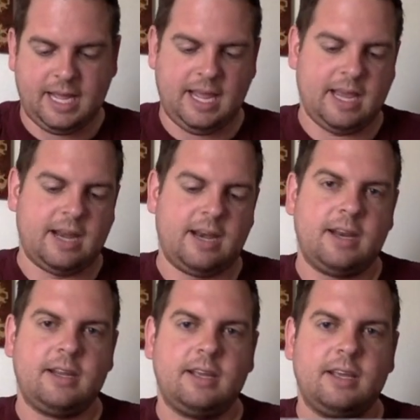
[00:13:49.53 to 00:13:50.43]
and
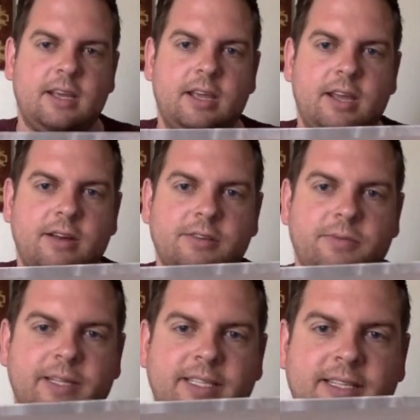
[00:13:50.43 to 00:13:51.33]
here's
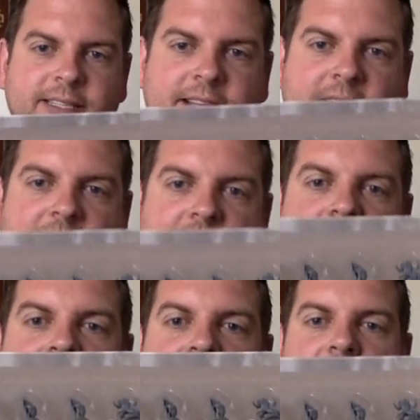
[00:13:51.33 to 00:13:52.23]
what's inside.
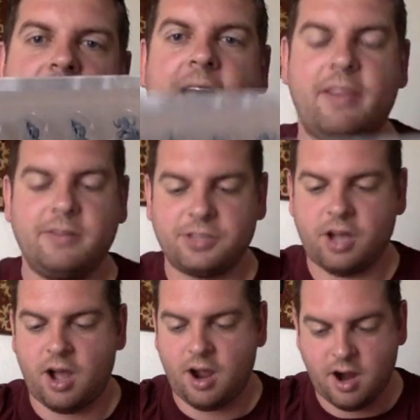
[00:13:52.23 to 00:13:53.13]
Yeah, those
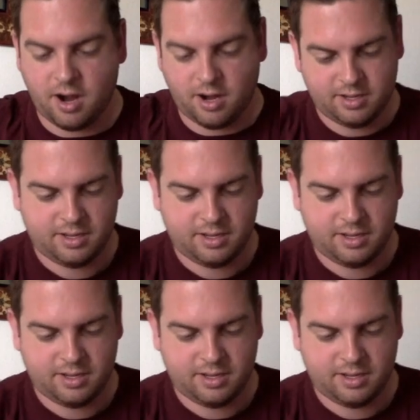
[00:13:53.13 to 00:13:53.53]
are